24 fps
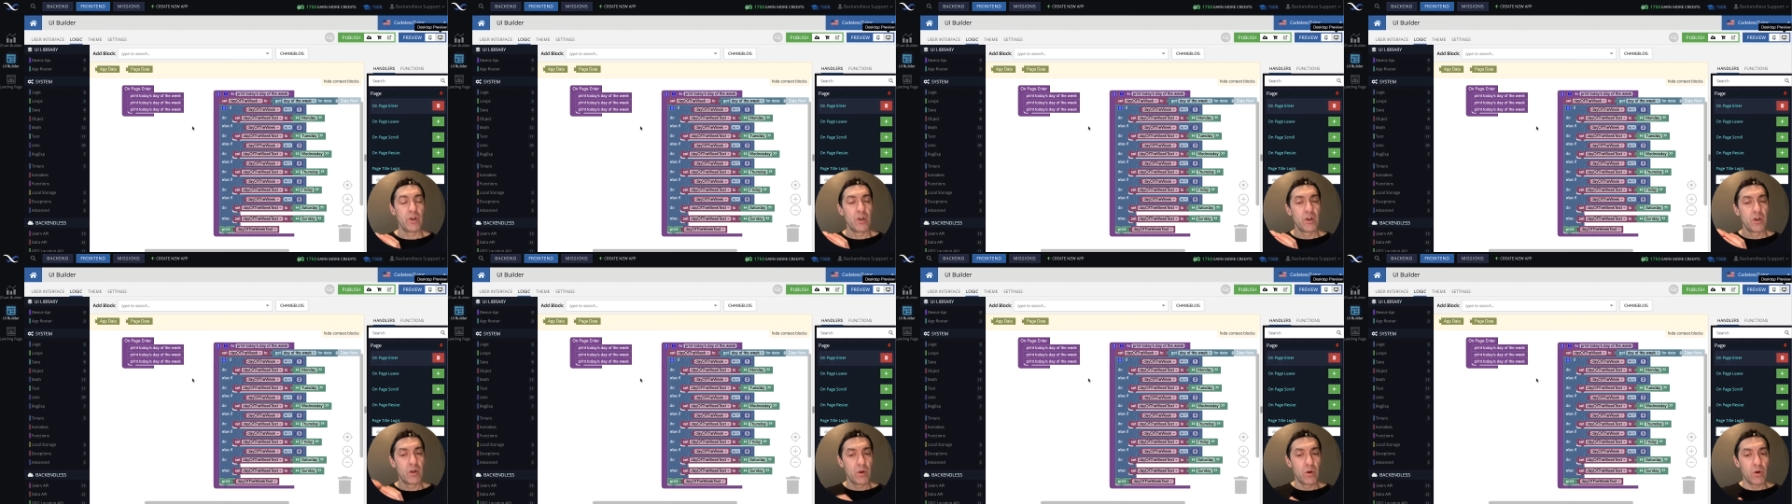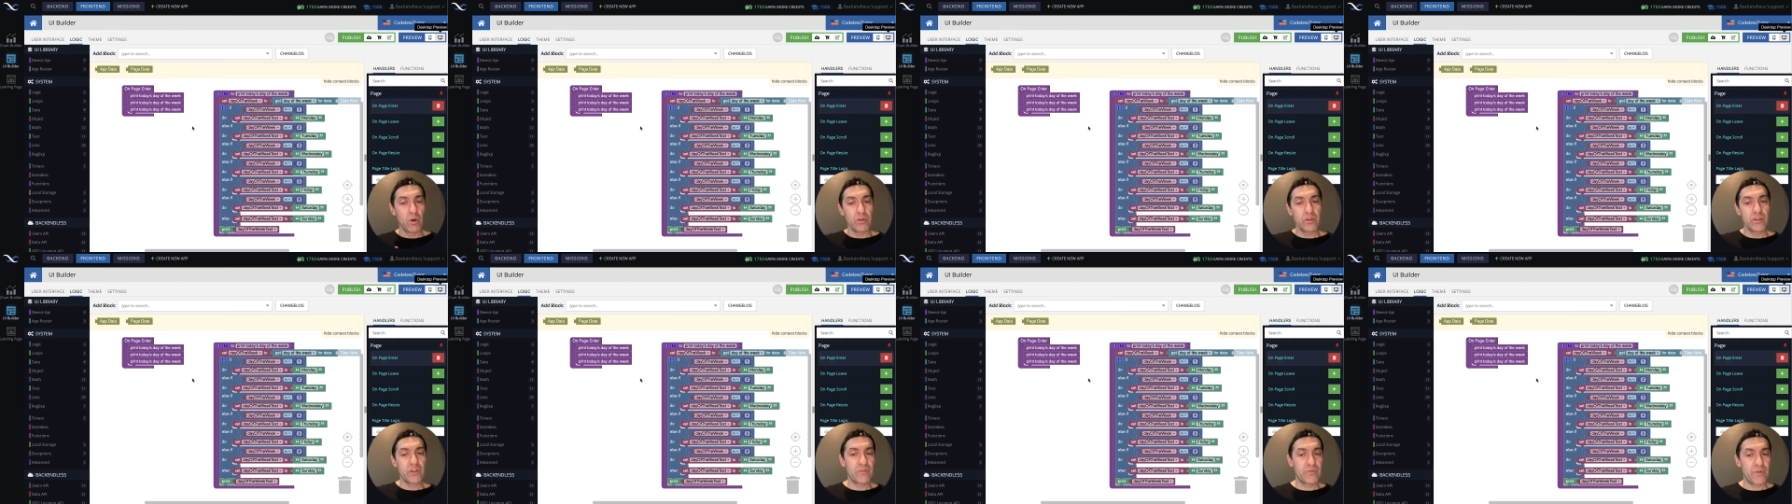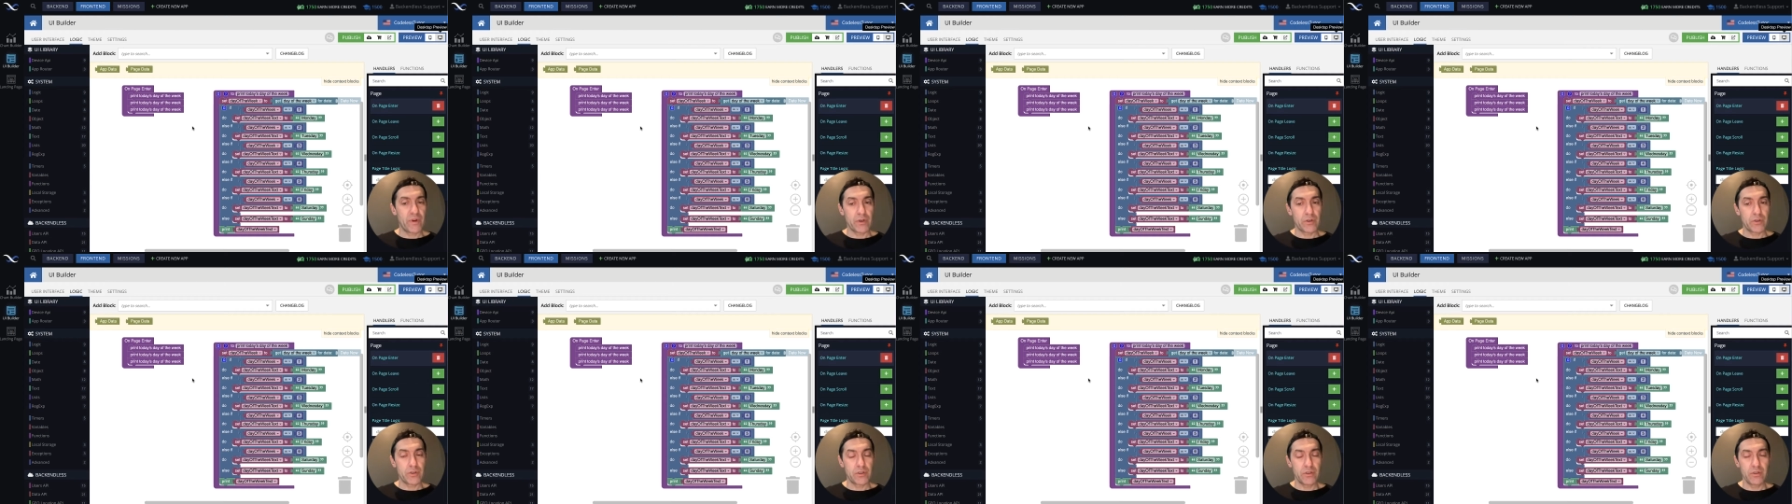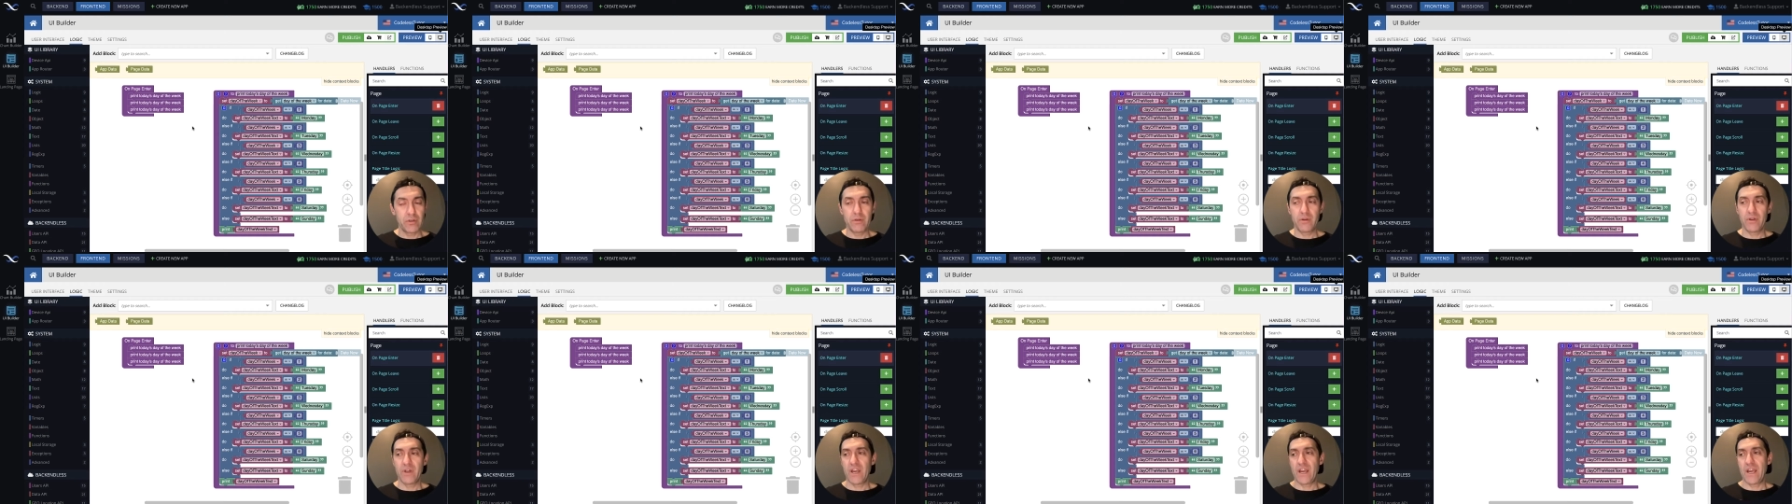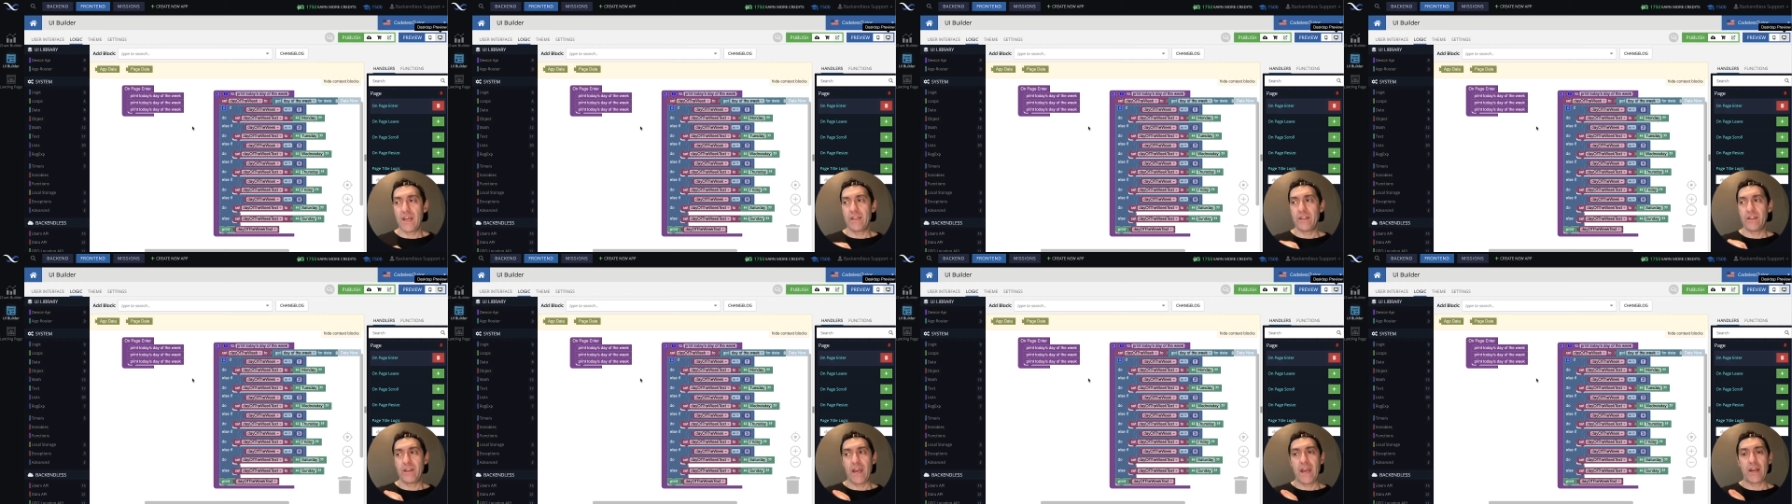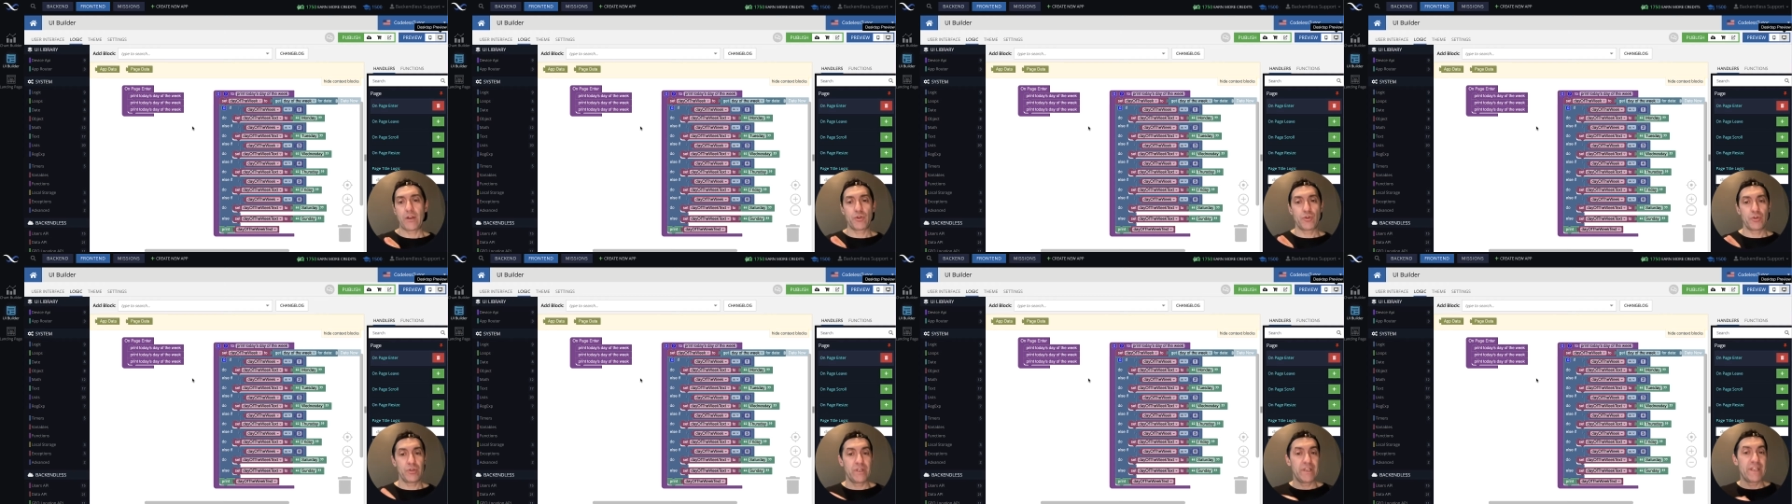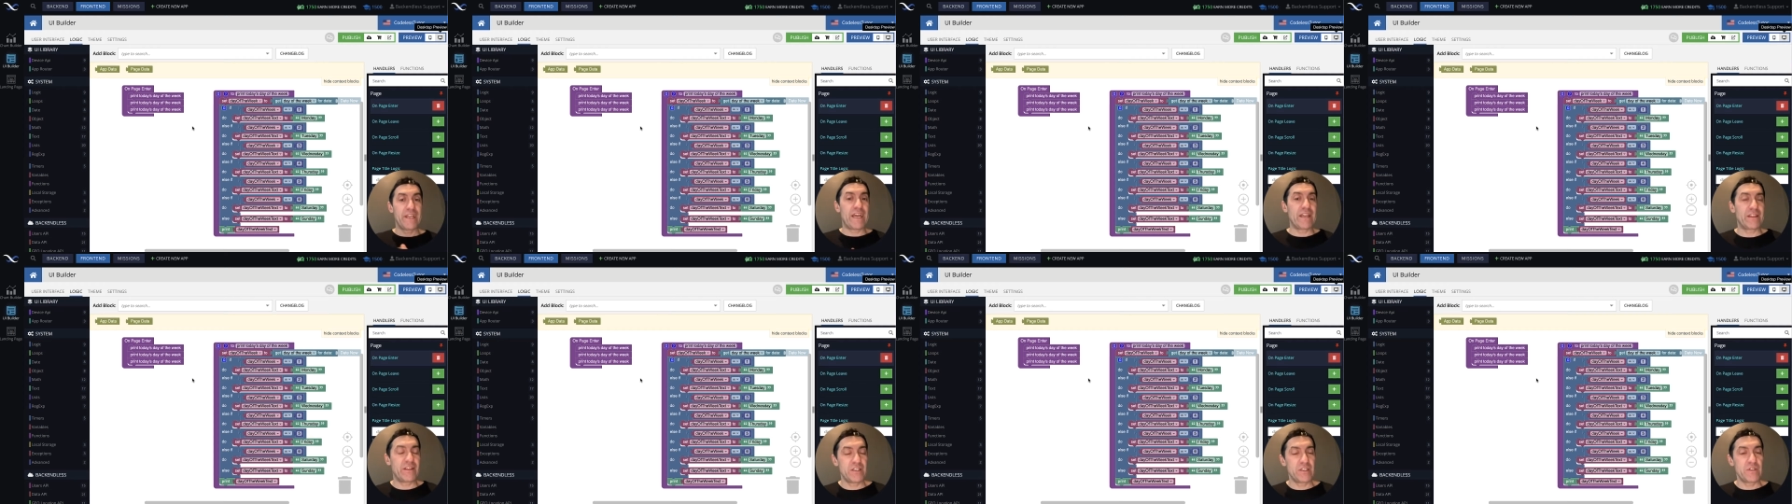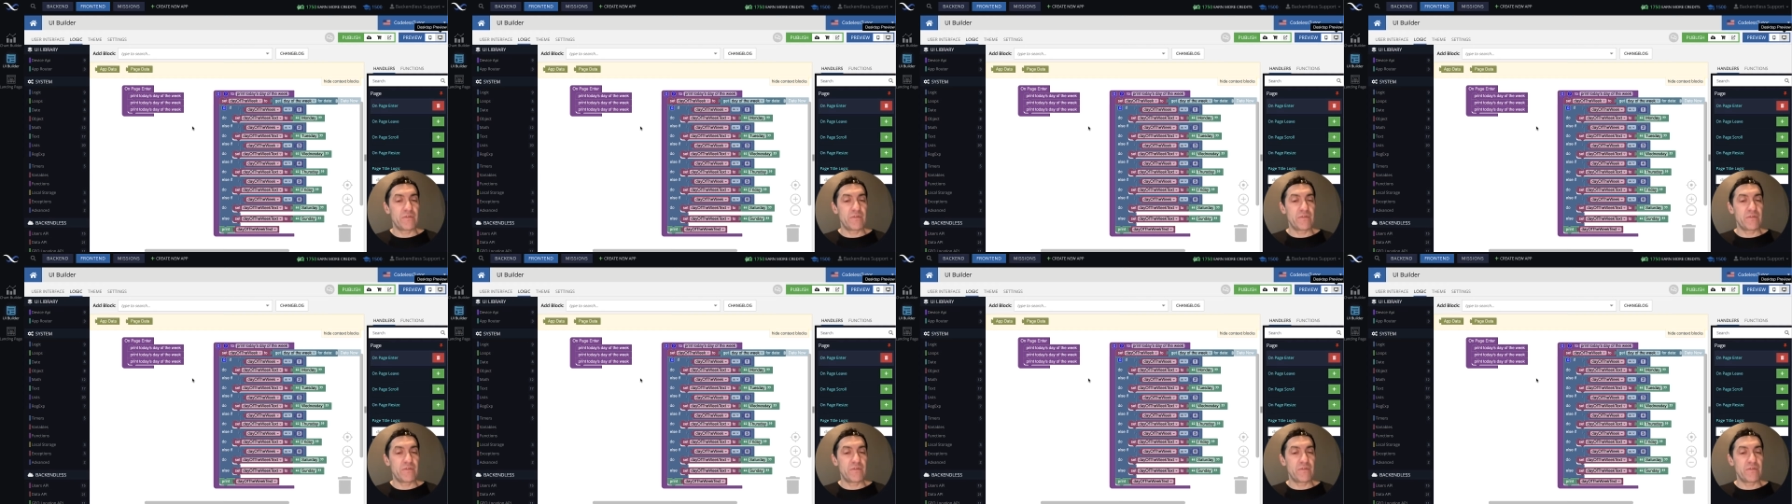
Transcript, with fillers: call this function and actually get this